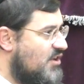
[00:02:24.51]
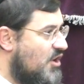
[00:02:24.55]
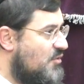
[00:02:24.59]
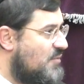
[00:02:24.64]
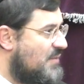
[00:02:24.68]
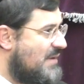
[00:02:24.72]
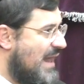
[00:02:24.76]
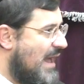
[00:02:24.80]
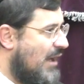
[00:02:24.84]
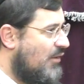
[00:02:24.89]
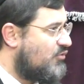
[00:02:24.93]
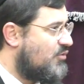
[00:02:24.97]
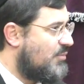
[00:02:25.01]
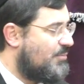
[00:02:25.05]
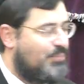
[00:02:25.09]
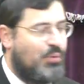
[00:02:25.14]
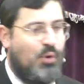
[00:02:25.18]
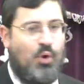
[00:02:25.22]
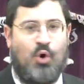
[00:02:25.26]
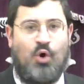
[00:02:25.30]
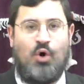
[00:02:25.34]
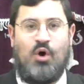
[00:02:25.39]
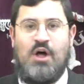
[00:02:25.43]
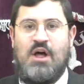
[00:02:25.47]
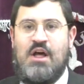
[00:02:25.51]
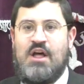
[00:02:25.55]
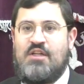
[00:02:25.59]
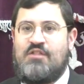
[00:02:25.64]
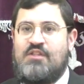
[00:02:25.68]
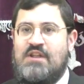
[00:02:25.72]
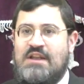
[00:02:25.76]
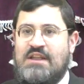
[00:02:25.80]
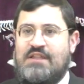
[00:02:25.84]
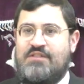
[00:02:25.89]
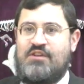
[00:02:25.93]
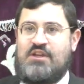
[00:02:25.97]
Are you allowed to pour
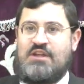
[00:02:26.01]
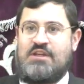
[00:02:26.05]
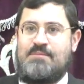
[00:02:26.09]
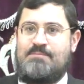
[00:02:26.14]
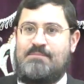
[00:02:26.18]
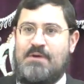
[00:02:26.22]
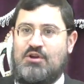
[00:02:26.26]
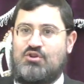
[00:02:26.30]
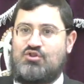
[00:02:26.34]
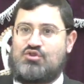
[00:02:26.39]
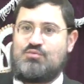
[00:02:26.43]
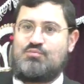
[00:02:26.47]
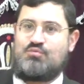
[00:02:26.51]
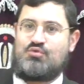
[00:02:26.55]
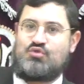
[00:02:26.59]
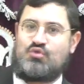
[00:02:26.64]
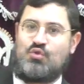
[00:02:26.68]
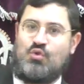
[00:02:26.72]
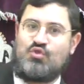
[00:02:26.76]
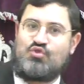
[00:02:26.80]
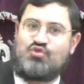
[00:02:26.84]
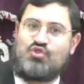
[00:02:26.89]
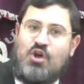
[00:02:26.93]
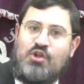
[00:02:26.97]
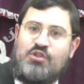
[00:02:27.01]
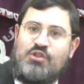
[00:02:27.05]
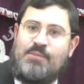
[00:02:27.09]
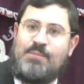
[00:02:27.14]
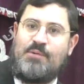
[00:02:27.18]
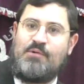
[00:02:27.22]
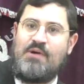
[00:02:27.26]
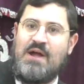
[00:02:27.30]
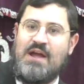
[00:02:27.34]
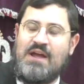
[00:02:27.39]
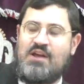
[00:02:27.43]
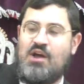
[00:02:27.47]
the mushroom sauce on the
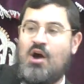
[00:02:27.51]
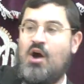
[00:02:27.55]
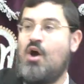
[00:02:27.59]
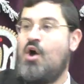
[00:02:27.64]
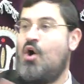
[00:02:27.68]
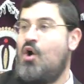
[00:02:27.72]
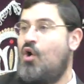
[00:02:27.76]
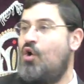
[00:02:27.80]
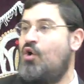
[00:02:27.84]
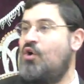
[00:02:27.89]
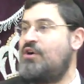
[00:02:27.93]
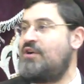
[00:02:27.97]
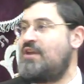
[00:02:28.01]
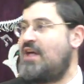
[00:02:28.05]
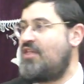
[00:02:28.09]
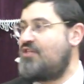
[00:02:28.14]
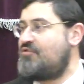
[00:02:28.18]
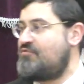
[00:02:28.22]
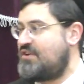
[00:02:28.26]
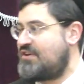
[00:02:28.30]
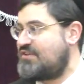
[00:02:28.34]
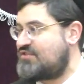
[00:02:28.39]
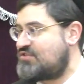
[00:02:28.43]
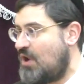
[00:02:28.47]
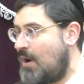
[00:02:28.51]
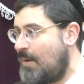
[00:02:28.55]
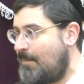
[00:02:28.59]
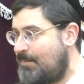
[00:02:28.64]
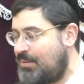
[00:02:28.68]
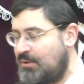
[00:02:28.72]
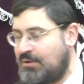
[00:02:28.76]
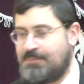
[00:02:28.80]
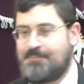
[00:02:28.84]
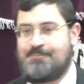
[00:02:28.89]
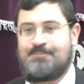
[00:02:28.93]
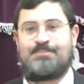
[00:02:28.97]
boreka? Or another
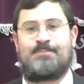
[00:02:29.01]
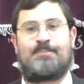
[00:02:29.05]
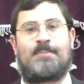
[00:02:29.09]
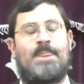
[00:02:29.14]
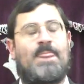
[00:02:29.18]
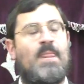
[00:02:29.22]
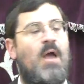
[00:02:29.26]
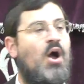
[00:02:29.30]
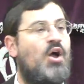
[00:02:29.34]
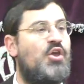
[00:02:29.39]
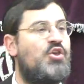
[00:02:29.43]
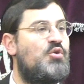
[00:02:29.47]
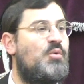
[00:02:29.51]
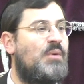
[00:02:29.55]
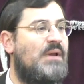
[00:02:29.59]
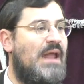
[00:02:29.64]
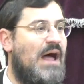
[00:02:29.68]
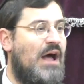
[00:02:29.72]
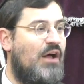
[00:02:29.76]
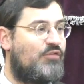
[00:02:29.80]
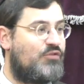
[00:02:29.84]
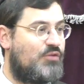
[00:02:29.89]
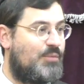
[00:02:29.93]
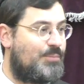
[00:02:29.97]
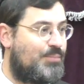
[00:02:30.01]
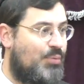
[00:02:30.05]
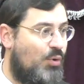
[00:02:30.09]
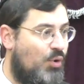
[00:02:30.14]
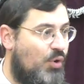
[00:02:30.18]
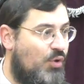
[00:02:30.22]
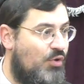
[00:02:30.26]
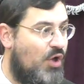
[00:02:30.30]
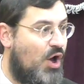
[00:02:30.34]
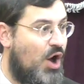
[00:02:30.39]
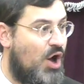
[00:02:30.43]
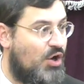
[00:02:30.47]
example, are you allowed to
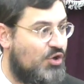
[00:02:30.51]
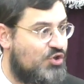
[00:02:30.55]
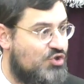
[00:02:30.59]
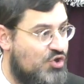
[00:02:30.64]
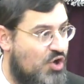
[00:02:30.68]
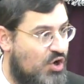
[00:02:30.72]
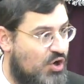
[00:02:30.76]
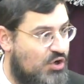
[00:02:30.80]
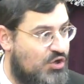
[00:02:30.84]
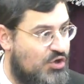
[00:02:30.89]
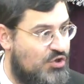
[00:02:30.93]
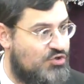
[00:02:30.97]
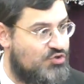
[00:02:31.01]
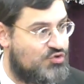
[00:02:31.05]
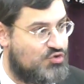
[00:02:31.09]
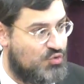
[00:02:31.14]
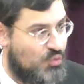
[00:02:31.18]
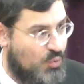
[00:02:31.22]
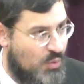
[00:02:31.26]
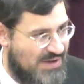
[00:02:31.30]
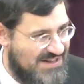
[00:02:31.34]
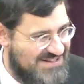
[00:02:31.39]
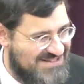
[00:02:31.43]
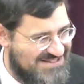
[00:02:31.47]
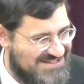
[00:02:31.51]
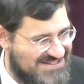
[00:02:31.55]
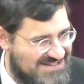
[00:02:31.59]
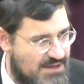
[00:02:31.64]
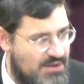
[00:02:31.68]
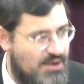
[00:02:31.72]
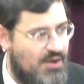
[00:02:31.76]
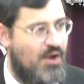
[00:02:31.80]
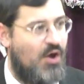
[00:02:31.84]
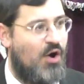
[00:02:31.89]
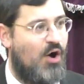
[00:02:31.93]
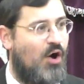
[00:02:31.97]
pour hot chocolate sauce
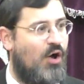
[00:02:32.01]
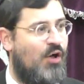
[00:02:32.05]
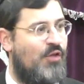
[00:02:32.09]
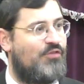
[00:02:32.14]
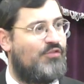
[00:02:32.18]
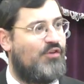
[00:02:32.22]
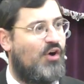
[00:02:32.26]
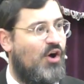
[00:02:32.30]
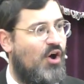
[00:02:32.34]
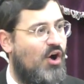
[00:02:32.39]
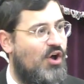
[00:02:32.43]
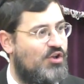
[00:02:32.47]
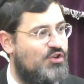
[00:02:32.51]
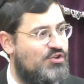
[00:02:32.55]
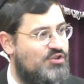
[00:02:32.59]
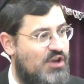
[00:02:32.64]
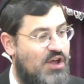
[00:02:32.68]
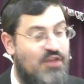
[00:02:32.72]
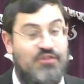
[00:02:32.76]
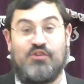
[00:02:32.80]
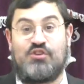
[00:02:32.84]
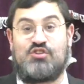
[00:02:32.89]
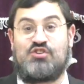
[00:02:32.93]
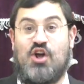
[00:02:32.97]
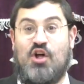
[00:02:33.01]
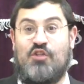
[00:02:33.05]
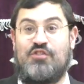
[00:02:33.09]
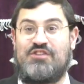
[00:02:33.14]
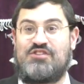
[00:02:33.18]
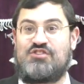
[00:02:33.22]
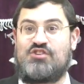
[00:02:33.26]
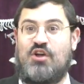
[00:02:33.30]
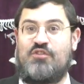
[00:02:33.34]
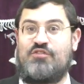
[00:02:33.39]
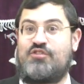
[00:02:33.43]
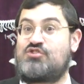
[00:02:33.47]
on
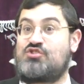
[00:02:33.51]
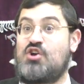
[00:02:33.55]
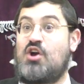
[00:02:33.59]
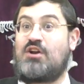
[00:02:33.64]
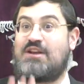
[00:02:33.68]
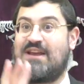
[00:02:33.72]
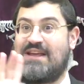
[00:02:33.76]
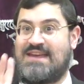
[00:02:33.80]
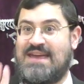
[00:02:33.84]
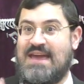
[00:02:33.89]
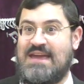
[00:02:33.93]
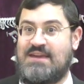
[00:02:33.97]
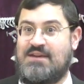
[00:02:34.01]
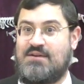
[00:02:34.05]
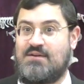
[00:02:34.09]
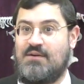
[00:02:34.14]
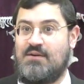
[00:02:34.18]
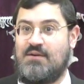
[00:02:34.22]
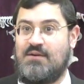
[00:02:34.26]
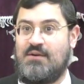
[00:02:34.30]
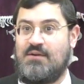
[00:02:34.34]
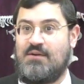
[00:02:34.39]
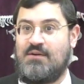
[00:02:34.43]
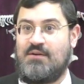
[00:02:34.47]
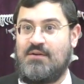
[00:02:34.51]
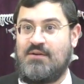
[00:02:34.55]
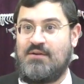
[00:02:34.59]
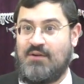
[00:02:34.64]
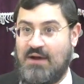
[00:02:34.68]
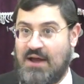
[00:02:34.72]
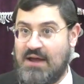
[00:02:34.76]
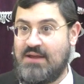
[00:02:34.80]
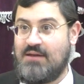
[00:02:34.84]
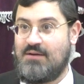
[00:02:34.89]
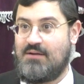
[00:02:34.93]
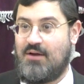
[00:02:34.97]
the chocolate cake?
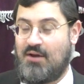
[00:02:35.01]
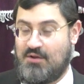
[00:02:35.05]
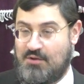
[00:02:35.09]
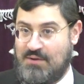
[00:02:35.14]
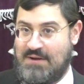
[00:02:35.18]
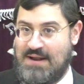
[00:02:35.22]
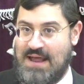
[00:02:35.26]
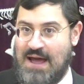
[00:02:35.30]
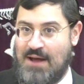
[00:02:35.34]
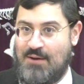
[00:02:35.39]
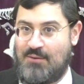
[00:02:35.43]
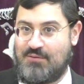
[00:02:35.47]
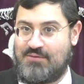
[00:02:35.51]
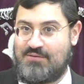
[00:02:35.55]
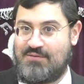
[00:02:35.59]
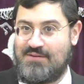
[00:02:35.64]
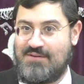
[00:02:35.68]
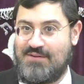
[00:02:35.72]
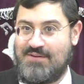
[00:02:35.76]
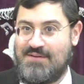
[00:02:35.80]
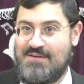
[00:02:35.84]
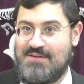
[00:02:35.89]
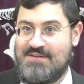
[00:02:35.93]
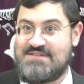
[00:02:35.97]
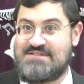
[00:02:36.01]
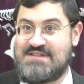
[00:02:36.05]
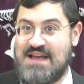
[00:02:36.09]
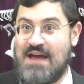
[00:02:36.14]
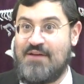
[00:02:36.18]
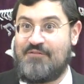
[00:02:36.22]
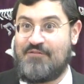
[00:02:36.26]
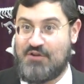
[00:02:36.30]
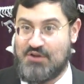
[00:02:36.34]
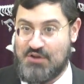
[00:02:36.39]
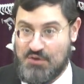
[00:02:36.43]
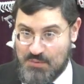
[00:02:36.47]
Right? Are you allowed?
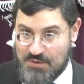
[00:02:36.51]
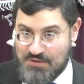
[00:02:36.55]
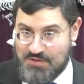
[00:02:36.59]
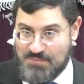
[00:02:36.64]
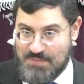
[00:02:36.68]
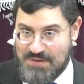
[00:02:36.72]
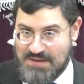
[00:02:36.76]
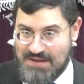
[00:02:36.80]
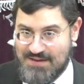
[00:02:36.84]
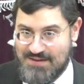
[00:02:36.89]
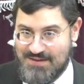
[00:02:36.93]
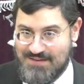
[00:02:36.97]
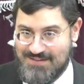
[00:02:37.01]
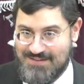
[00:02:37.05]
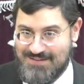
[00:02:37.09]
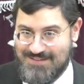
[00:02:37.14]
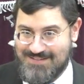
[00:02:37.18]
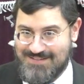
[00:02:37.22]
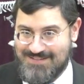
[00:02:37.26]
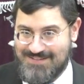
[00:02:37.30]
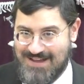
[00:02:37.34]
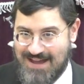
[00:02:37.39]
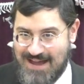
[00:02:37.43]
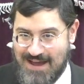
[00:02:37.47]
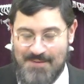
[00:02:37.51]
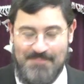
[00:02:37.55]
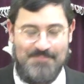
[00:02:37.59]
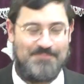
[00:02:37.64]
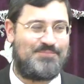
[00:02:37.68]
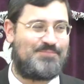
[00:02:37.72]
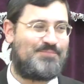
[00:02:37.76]
Zev, are you with me? Yeah?